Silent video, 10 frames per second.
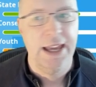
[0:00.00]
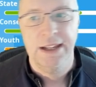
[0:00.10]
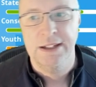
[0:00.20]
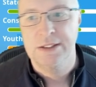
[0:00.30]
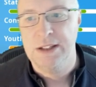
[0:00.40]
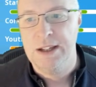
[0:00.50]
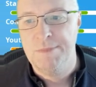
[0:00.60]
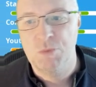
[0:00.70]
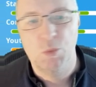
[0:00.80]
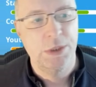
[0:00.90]
And
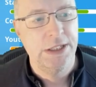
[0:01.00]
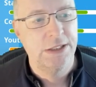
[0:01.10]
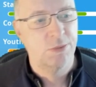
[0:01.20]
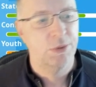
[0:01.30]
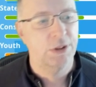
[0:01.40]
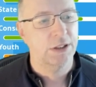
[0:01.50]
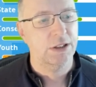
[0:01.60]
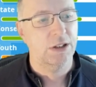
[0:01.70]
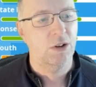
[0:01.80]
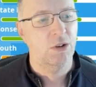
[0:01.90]
we need to
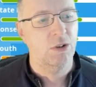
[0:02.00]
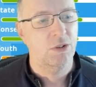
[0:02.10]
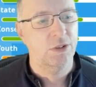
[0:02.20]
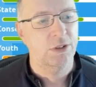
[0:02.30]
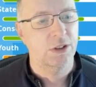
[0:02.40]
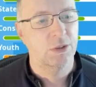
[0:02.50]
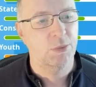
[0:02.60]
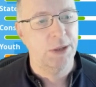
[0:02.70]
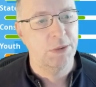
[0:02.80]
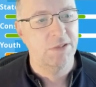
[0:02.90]
work on
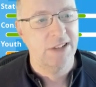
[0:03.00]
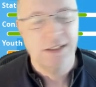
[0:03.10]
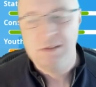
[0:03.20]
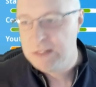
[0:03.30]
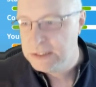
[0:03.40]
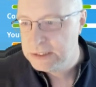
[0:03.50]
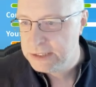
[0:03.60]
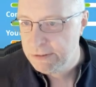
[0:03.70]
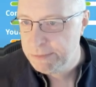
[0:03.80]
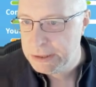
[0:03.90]
the way we're rendering
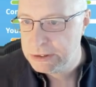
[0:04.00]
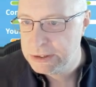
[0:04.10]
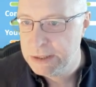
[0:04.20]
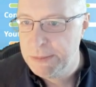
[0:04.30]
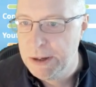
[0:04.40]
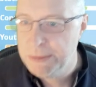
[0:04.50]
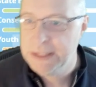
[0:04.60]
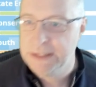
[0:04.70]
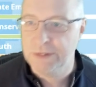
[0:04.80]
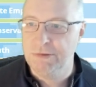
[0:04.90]
stuff, because at the
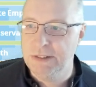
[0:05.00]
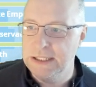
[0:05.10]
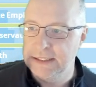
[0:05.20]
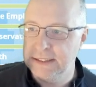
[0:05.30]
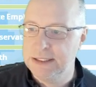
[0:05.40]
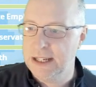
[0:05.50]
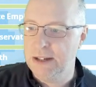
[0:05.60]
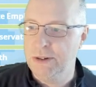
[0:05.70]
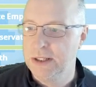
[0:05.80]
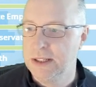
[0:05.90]
moment it's really
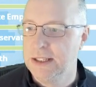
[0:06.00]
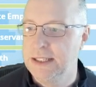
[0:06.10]
slow.